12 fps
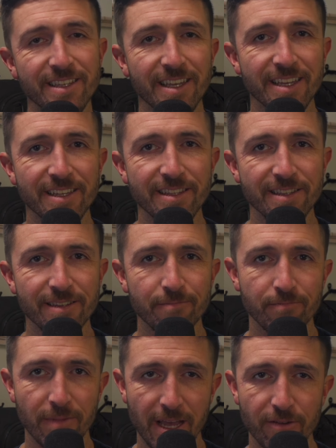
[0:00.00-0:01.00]
is
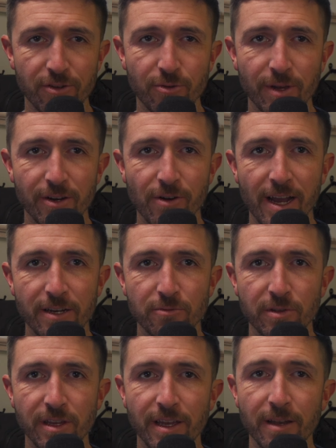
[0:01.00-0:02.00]
how you interact
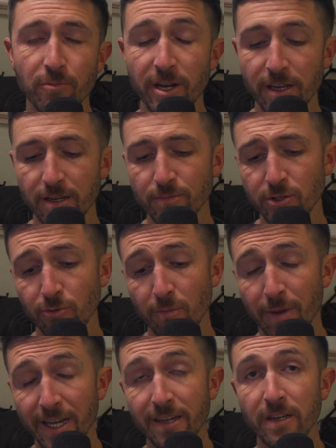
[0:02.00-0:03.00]
with it, and when it comes to a
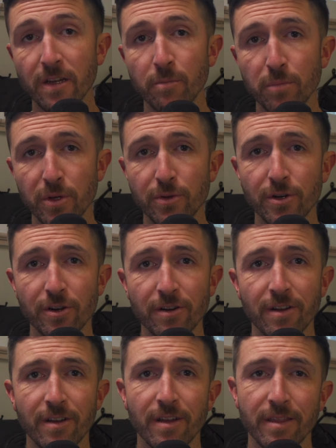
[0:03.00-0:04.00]
bike computer,
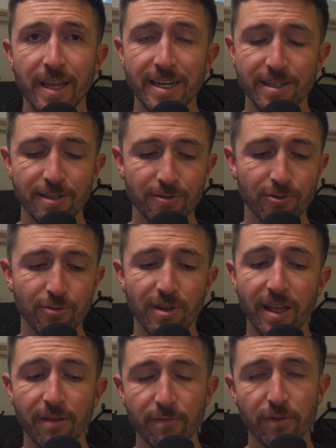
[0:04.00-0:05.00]
that is through
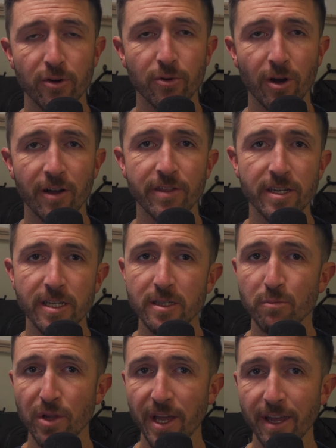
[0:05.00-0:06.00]
the info on the
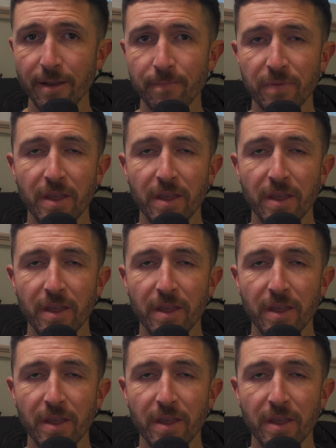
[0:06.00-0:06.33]
display.